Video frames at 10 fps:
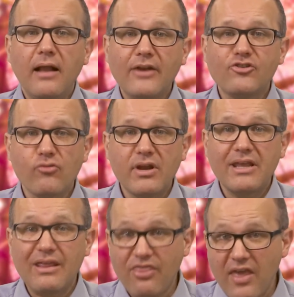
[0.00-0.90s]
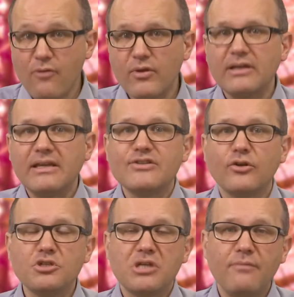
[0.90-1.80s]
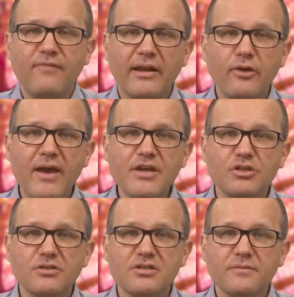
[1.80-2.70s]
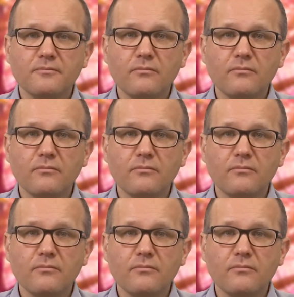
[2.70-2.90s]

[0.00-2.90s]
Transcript: and trading in theory at least on cheap valuations.